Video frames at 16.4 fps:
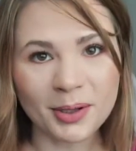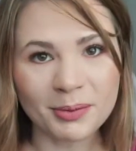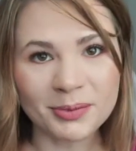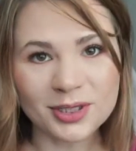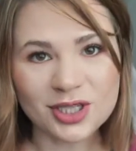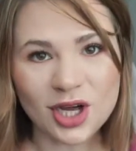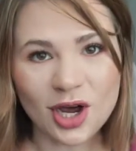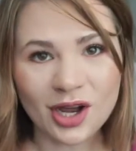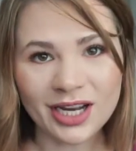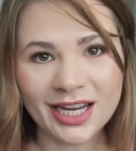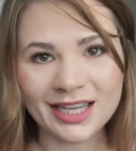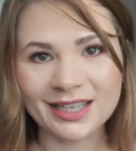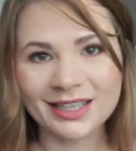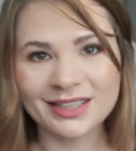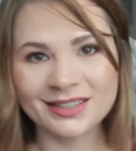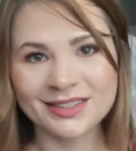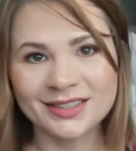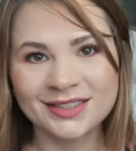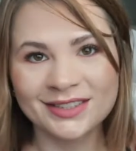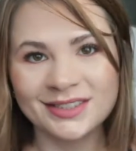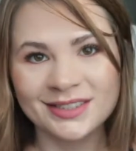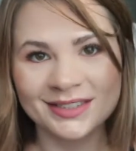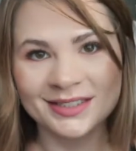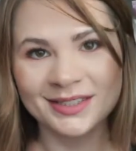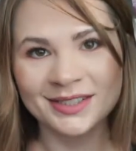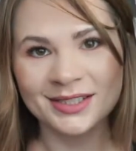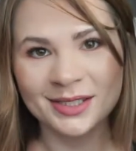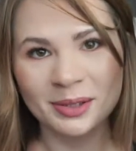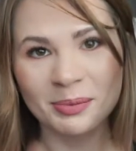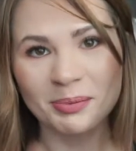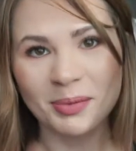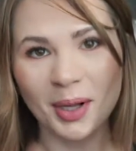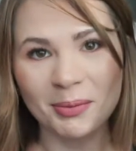& Bumble Tonic,
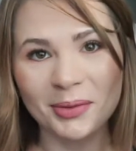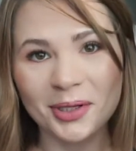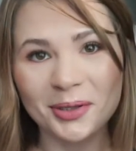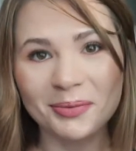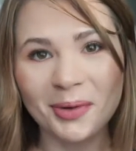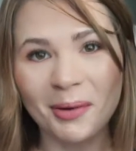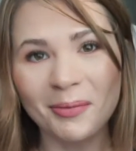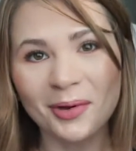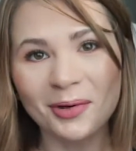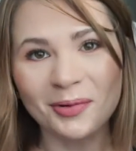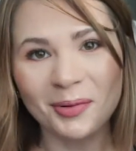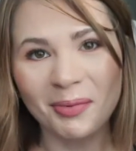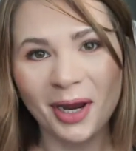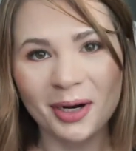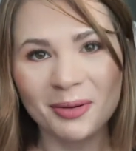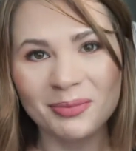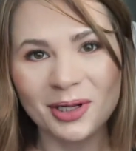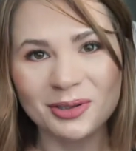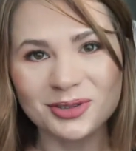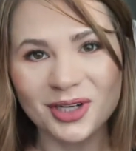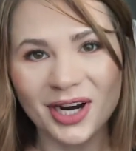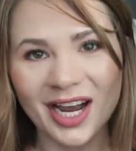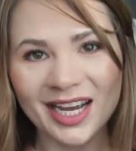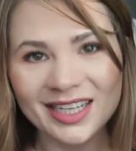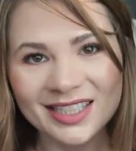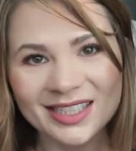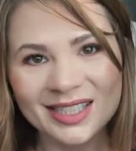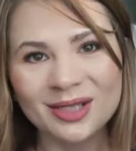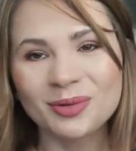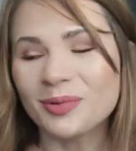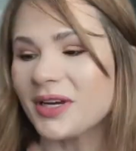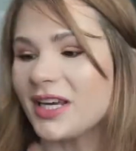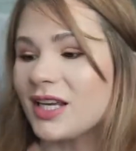Bumble & Bumble Repair Blow Dry.
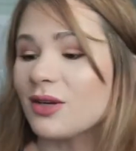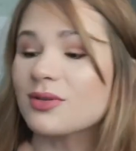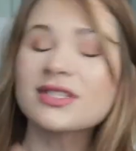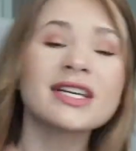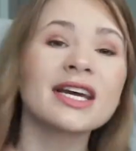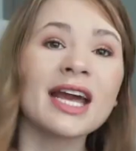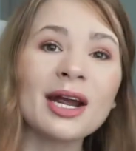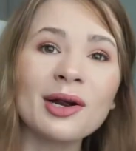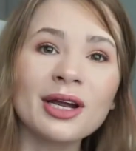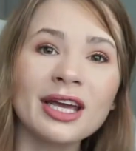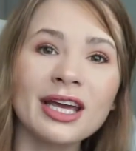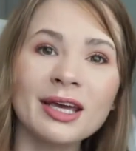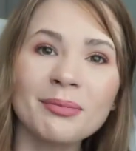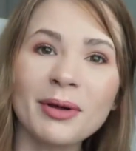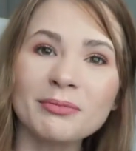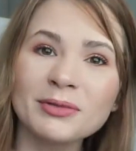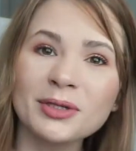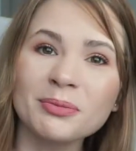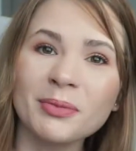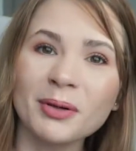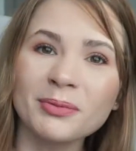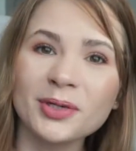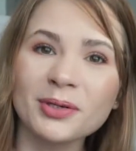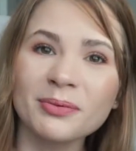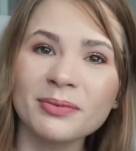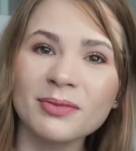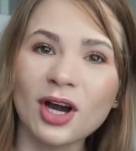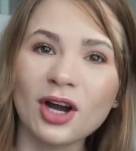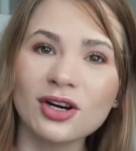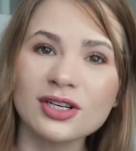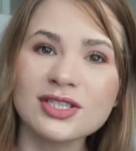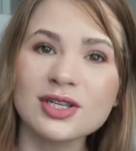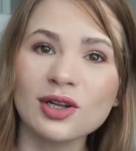We used to carry Bumble & Bumble in
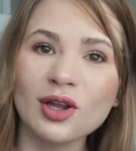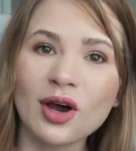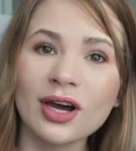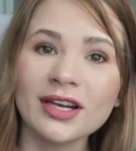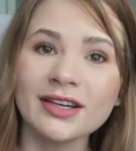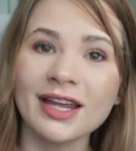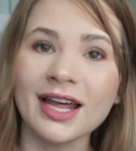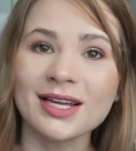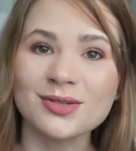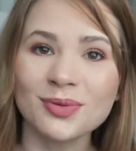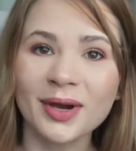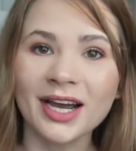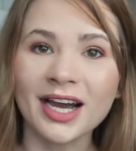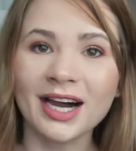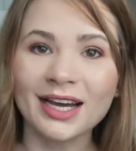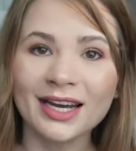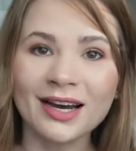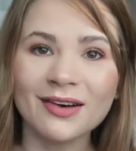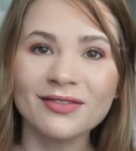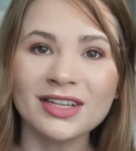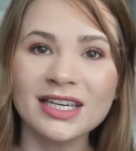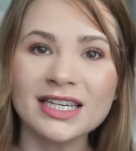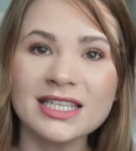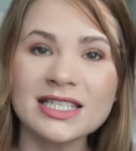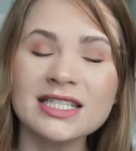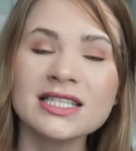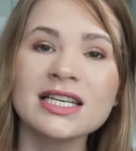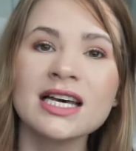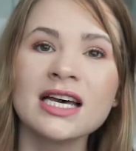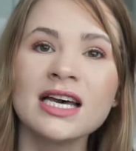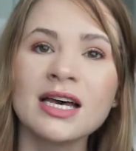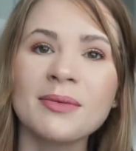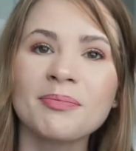our salon, that's why I have these,
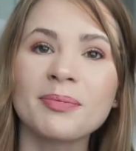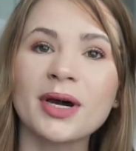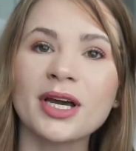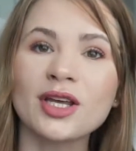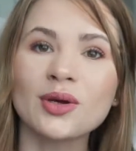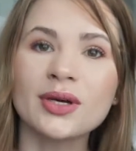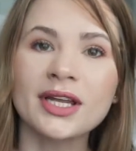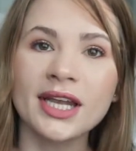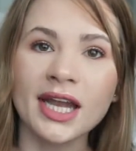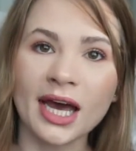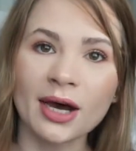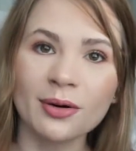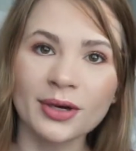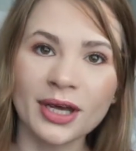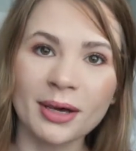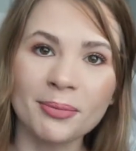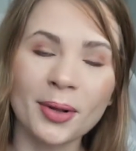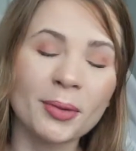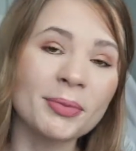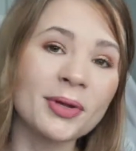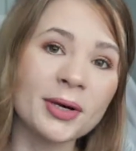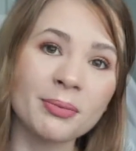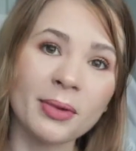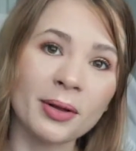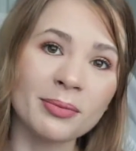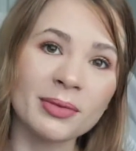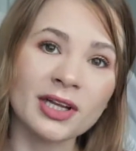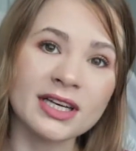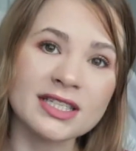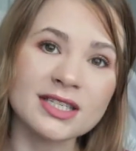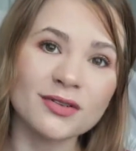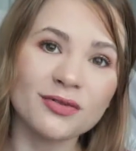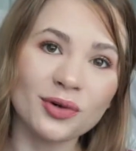but you can now get Bumble & Bumble
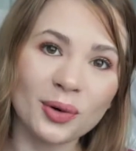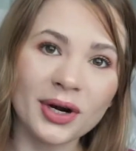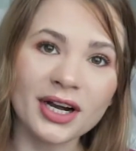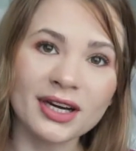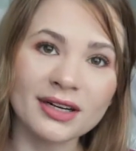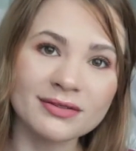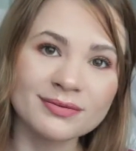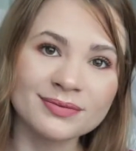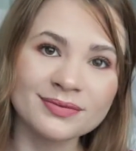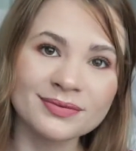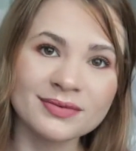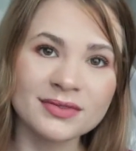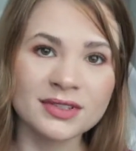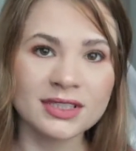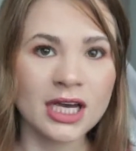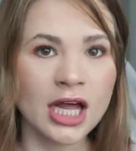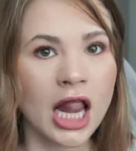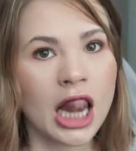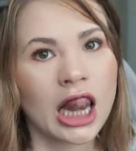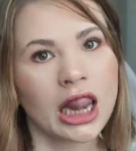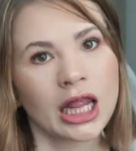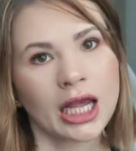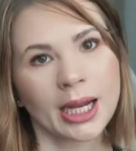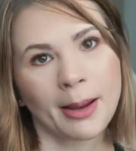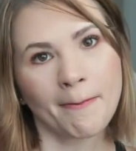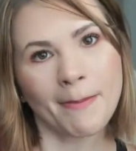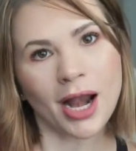at Sephora. Link